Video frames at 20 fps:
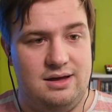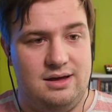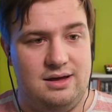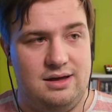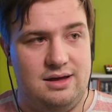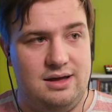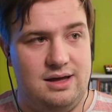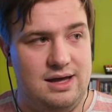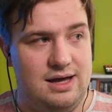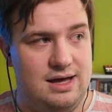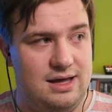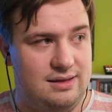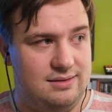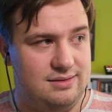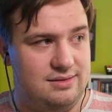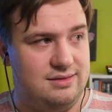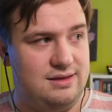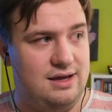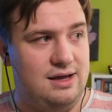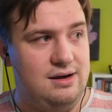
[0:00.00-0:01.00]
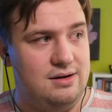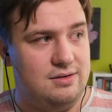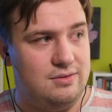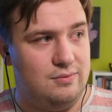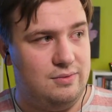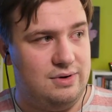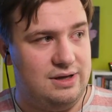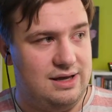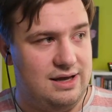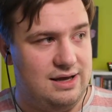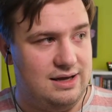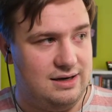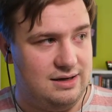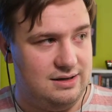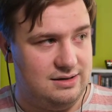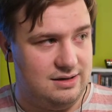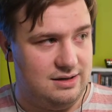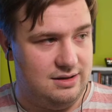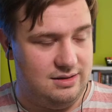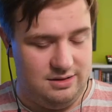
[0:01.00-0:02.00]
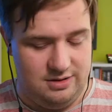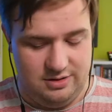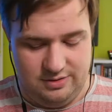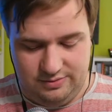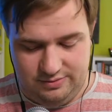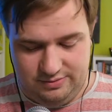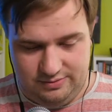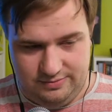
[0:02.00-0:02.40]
And then we added a new